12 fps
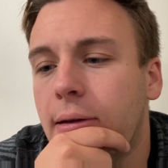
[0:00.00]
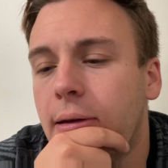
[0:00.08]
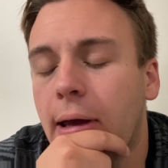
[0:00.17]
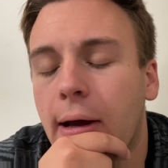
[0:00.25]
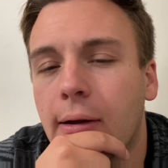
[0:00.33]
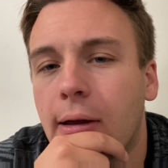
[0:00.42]

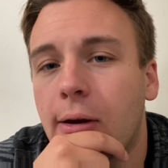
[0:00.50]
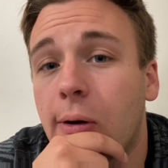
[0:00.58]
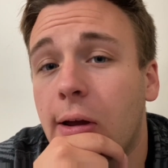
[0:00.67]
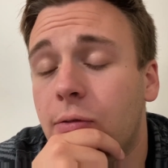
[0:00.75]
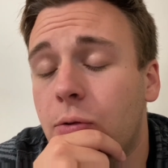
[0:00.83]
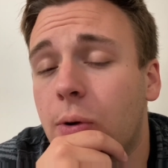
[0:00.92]
yeah, anyway,
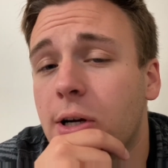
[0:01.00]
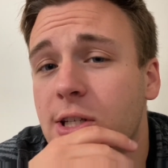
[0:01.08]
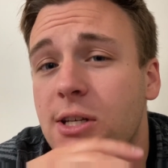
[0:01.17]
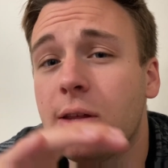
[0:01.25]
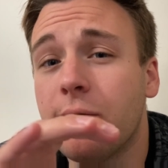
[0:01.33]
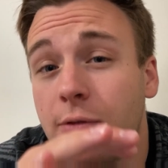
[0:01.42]
if you want to
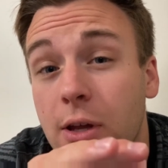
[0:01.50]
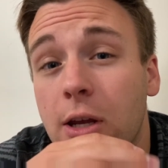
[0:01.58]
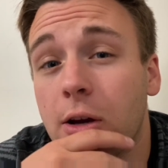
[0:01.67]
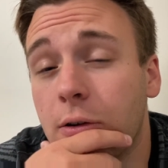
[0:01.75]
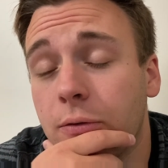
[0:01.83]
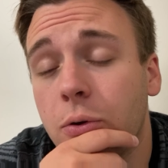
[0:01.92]
see the
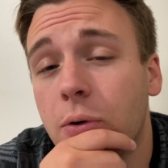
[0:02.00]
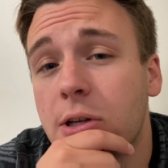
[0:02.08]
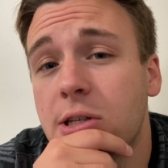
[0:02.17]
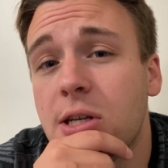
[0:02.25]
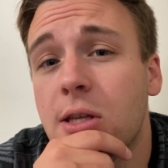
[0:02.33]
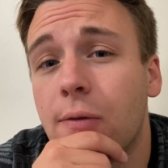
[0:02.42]
video, if you want
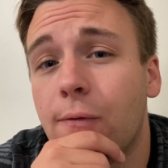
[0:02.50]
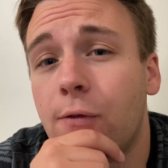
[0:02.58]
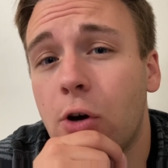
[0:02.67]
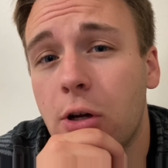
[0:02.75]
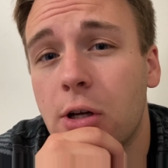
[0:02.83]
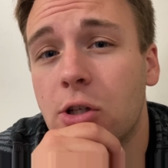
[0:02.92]
to see the
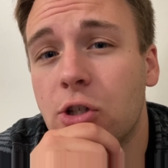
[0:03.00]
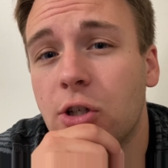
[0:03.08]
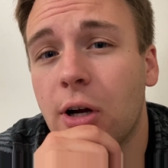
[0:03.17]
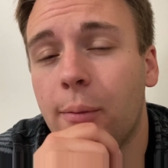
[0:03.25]
footage,